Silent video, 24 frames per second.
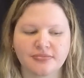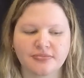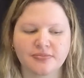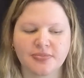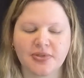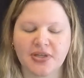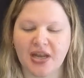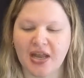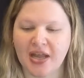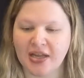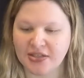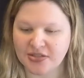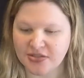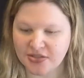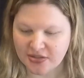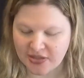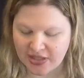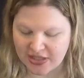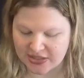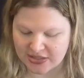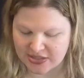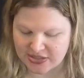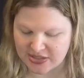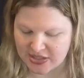But I do
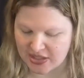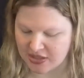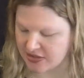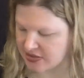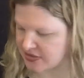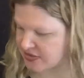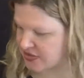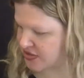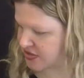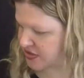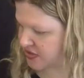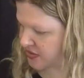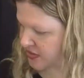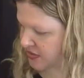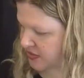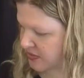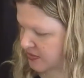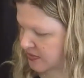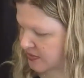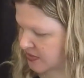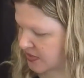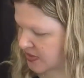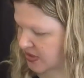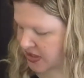like this color
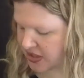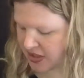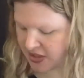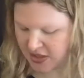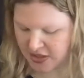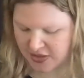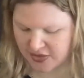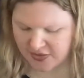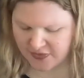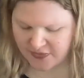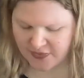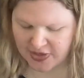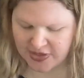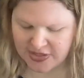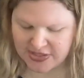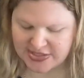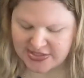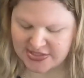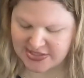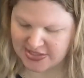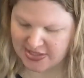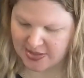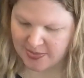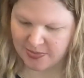too. They're very
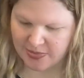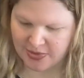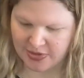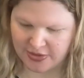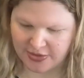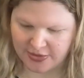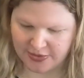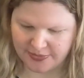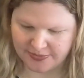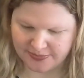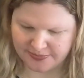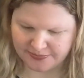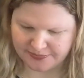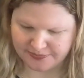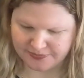similar,